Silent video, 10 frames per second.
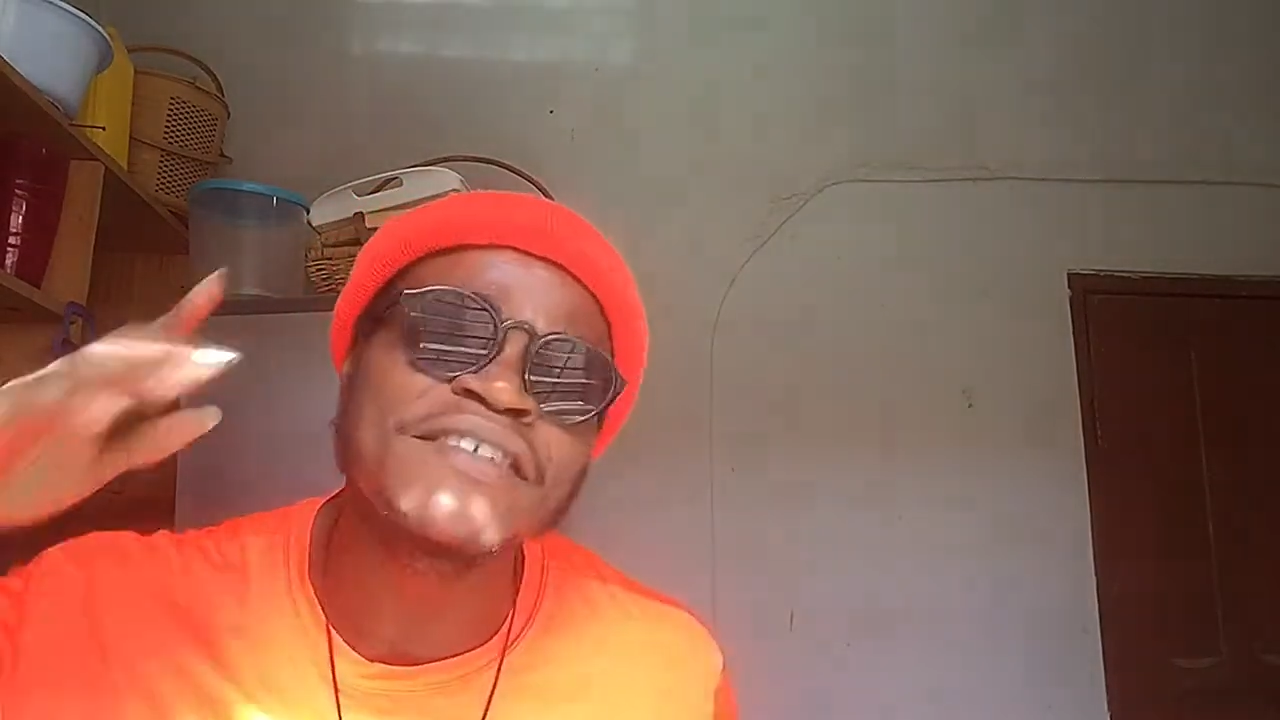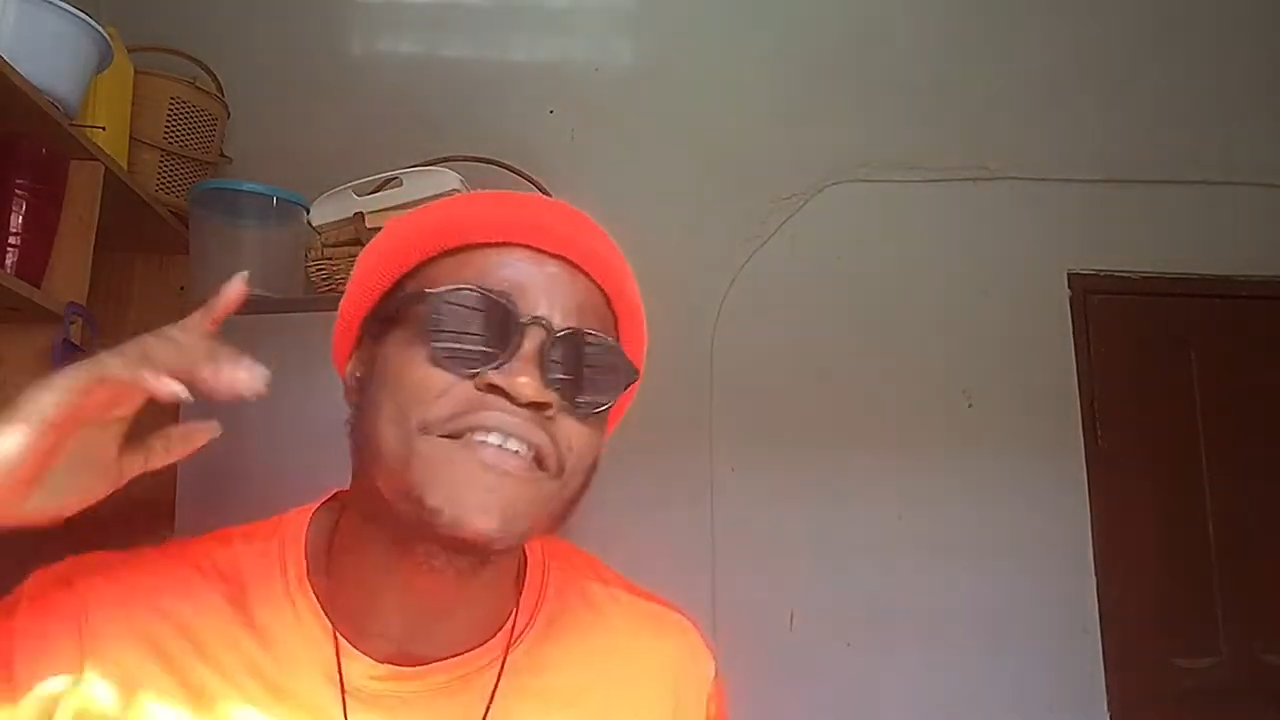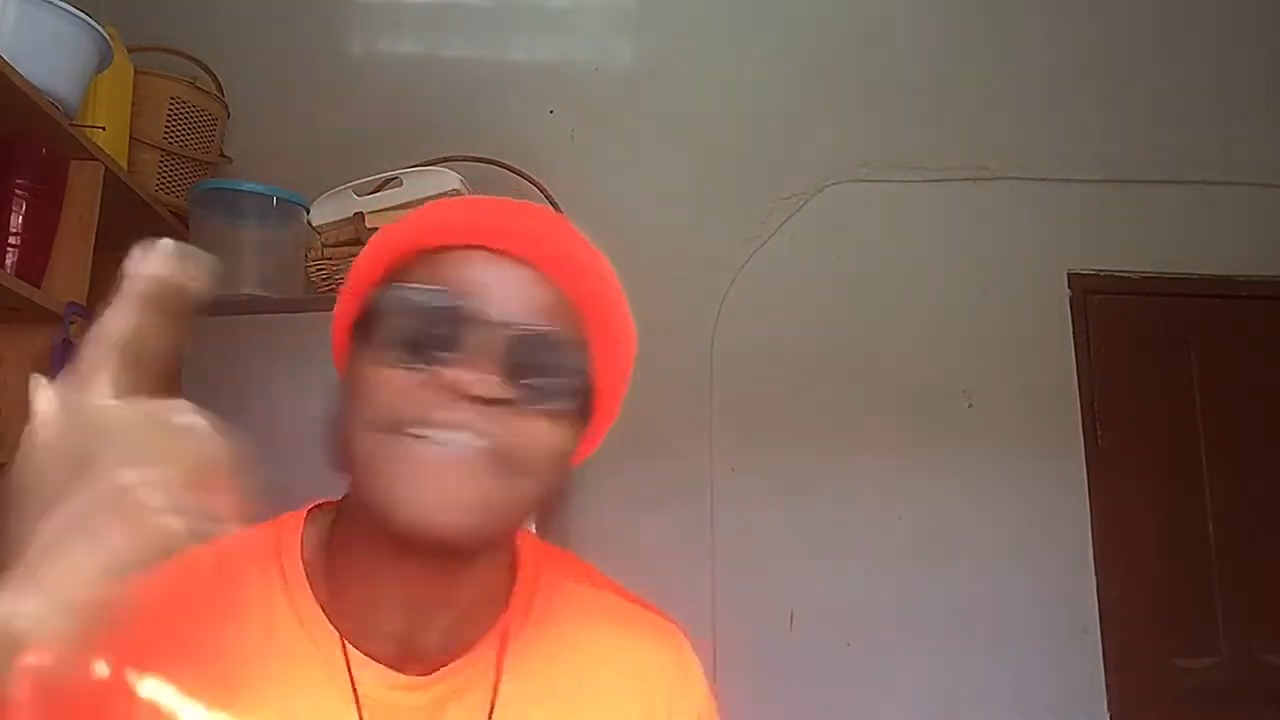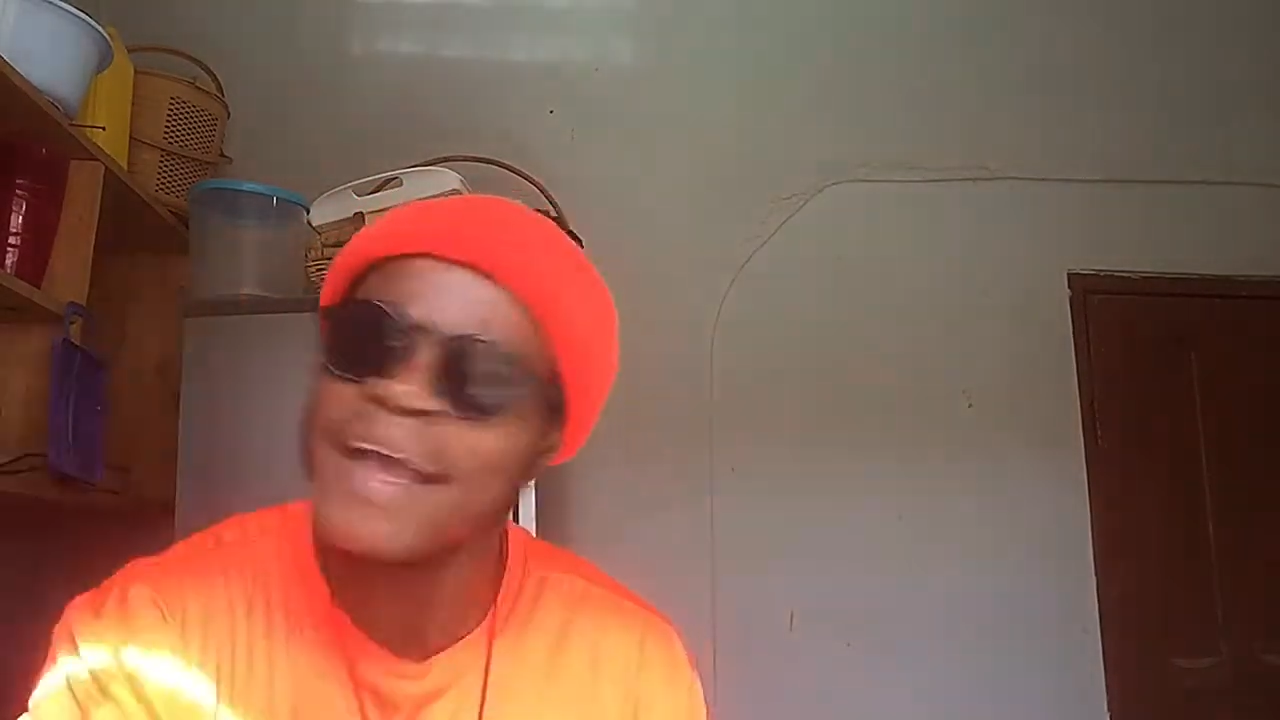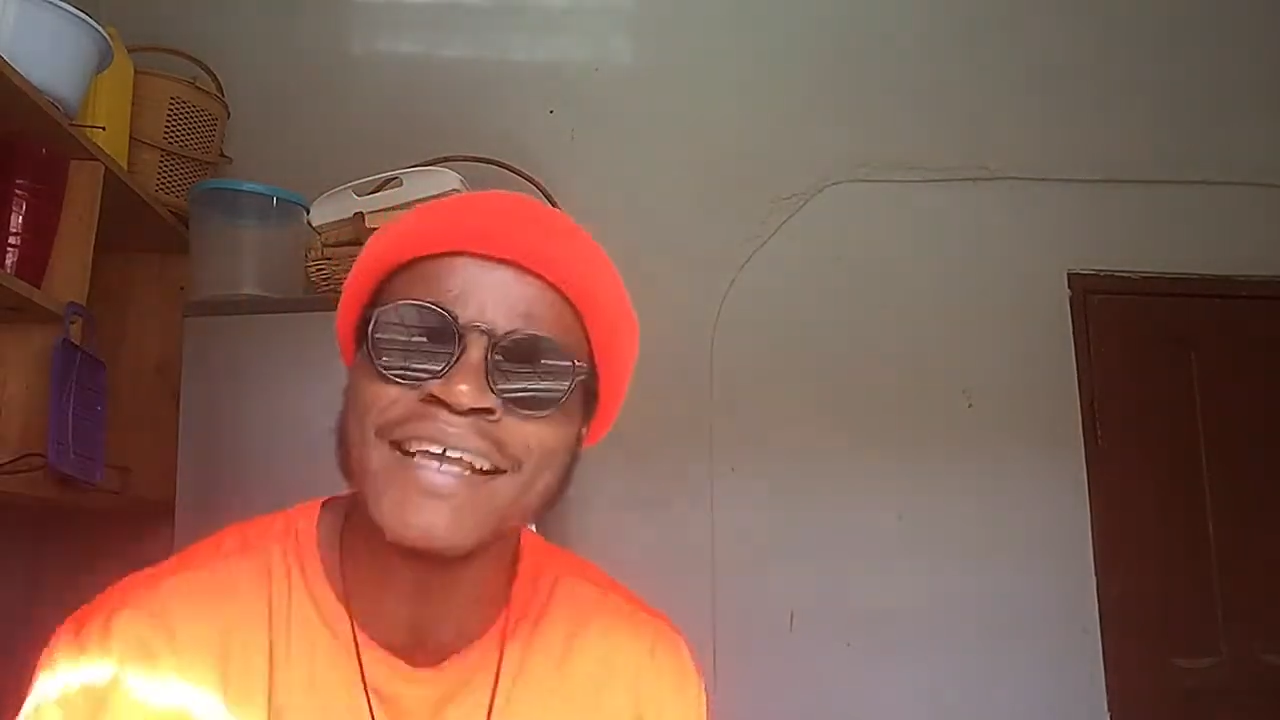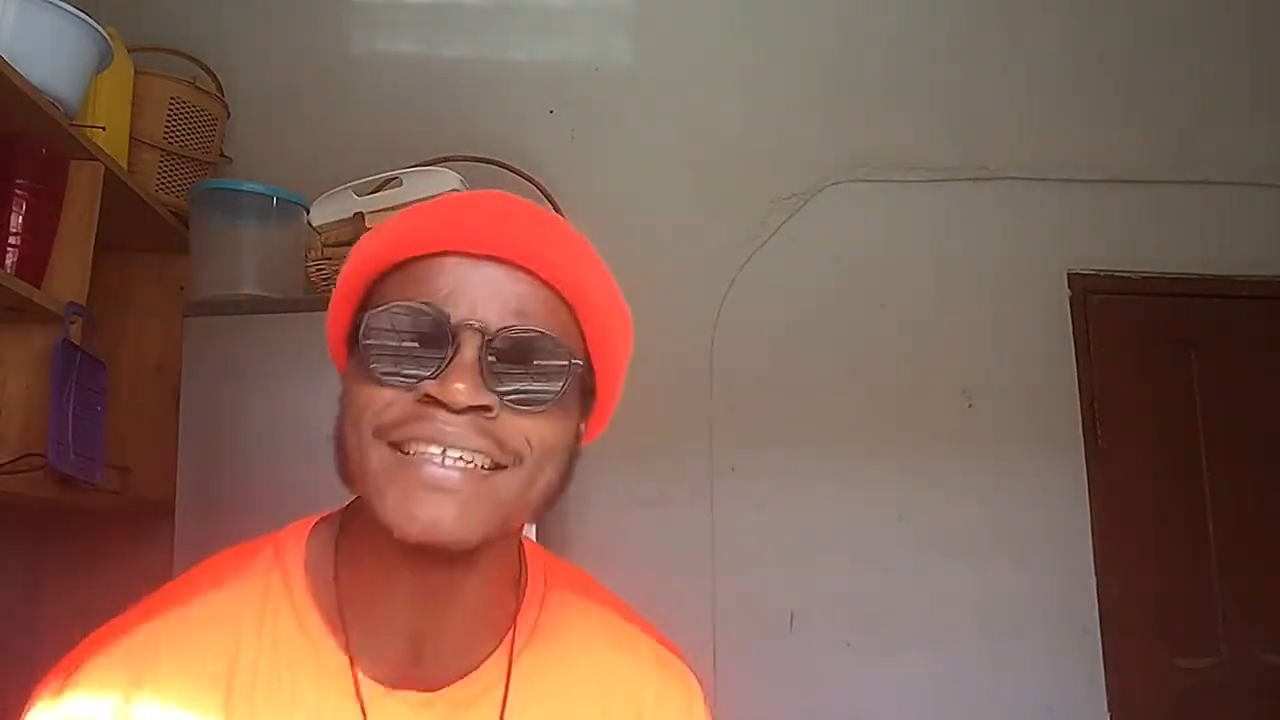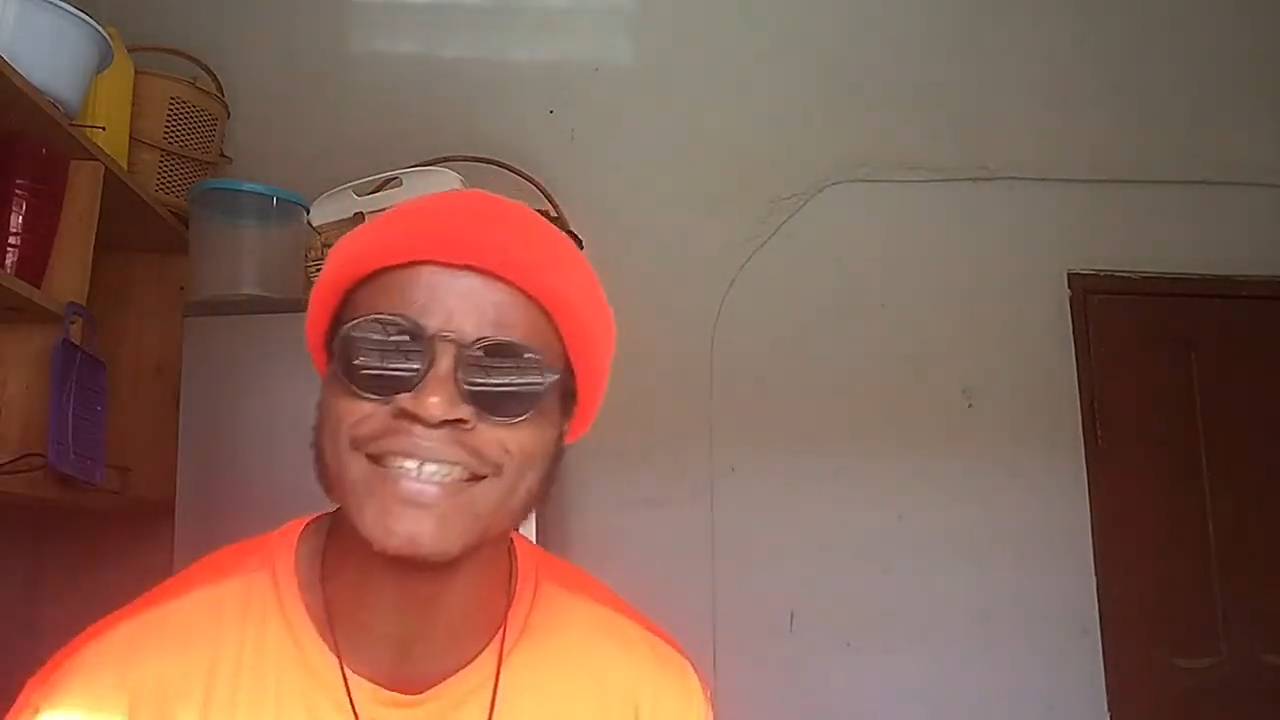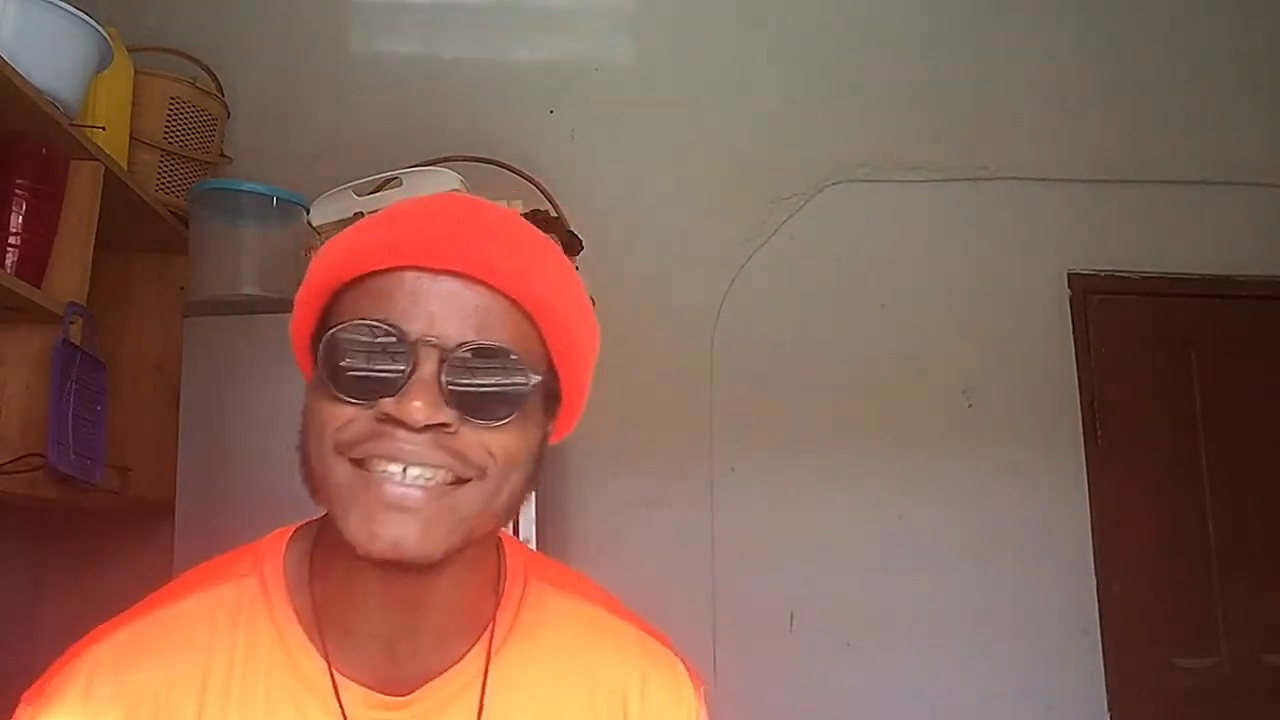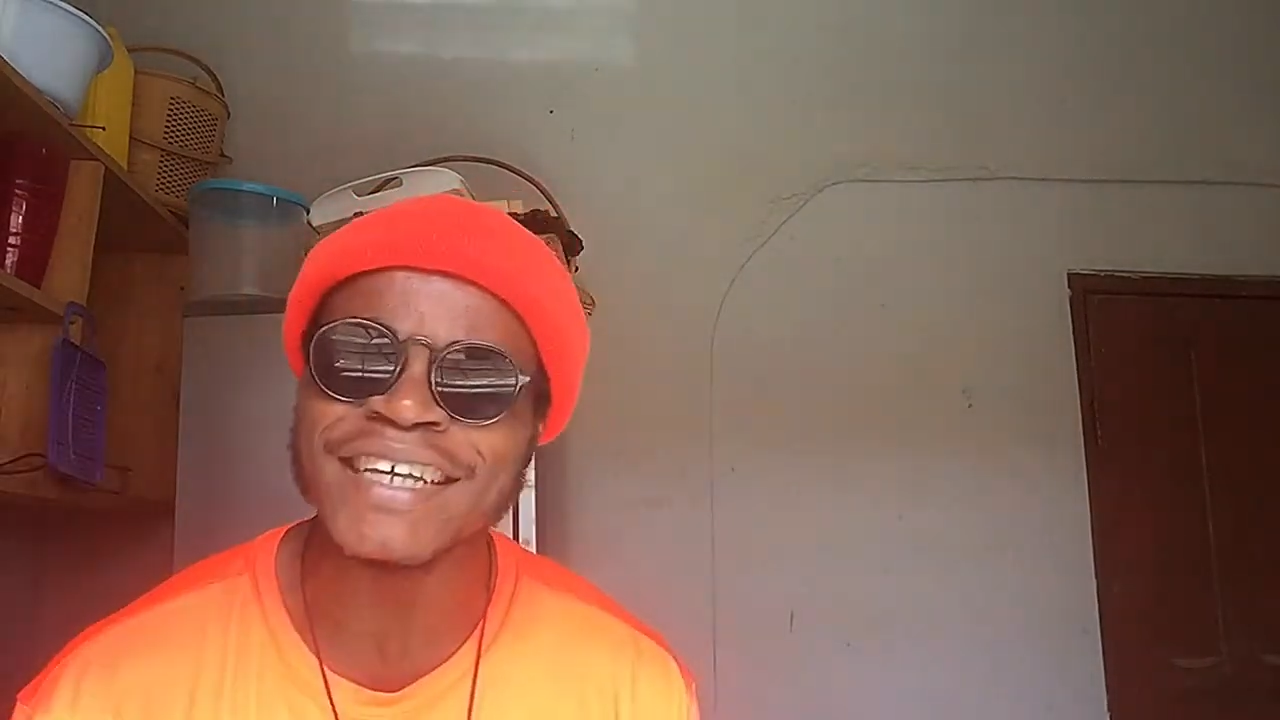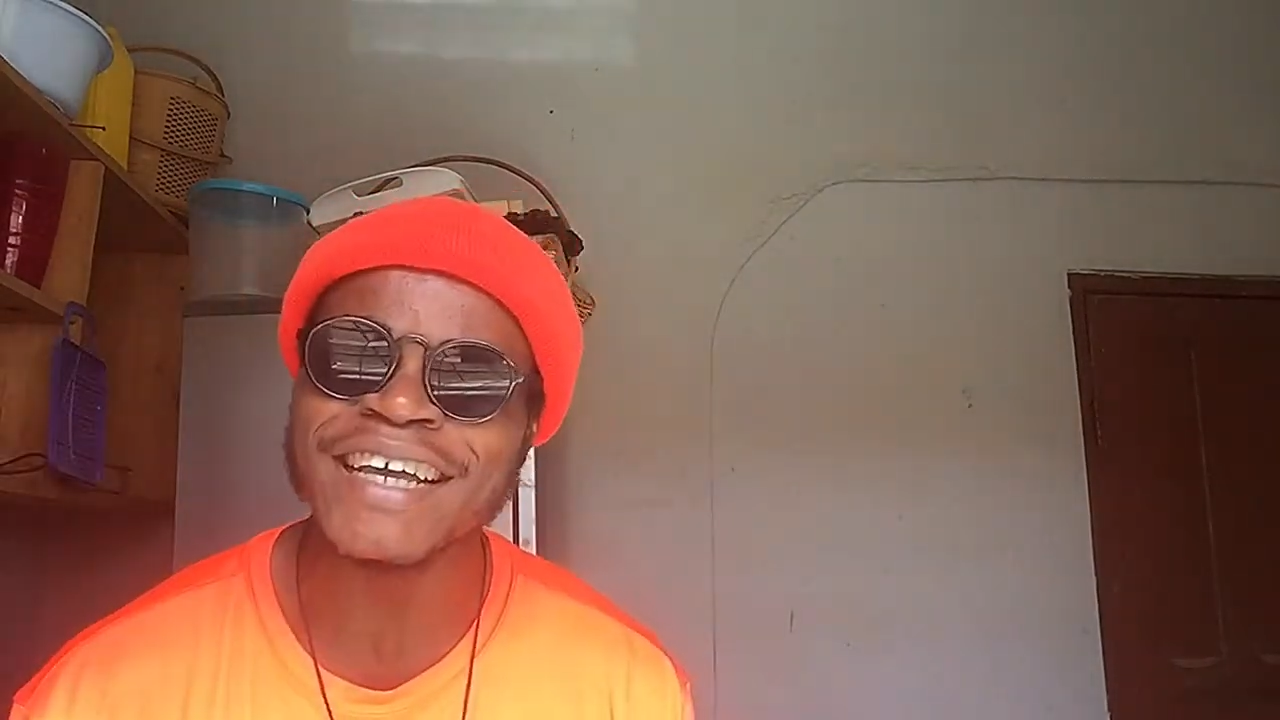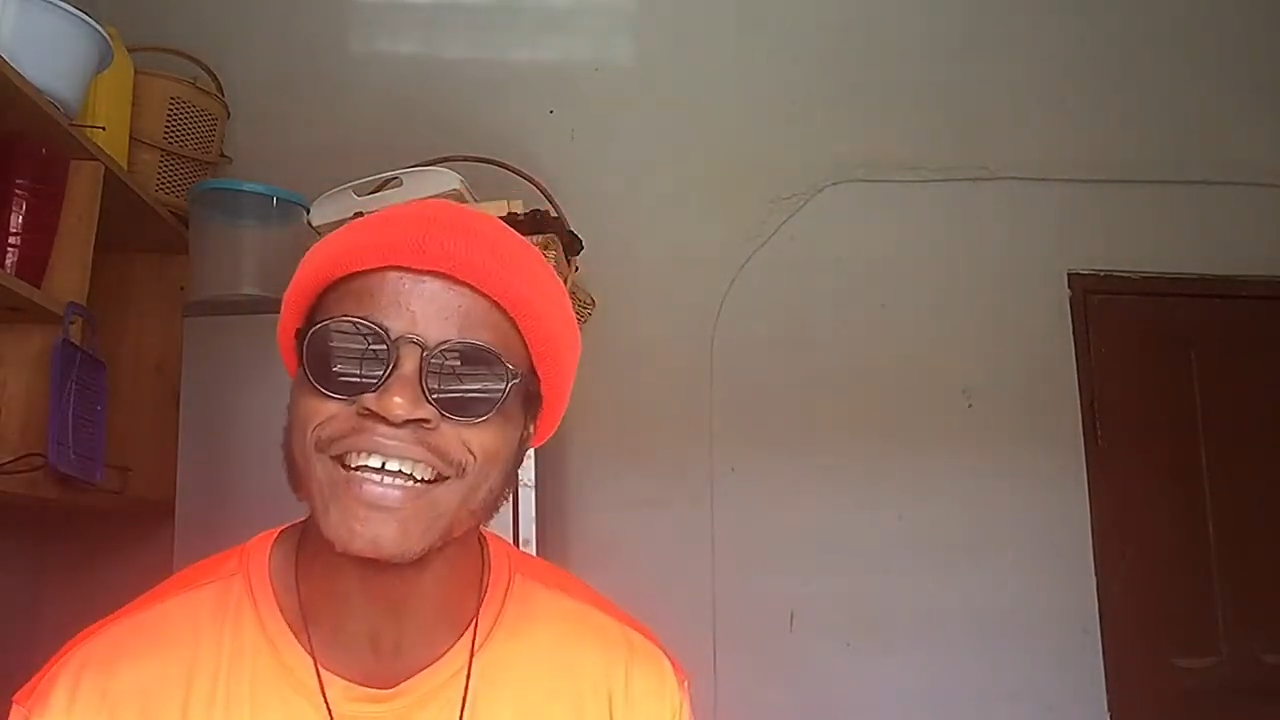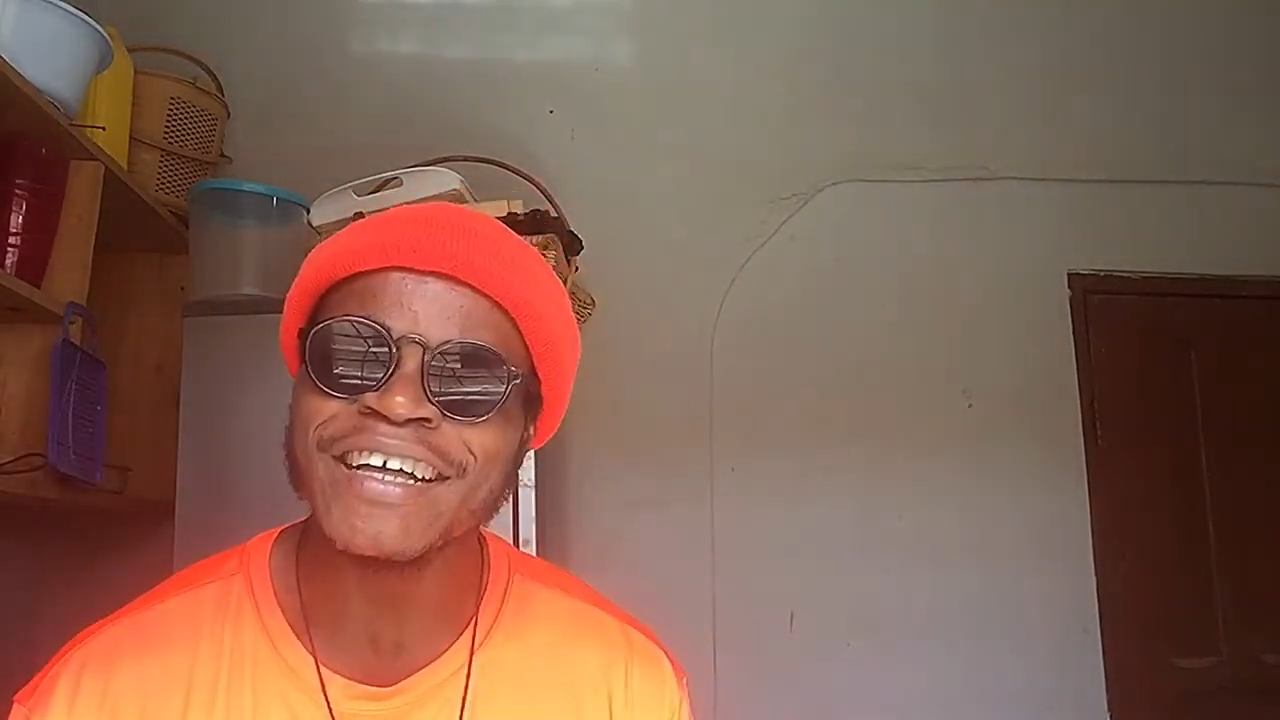crazy.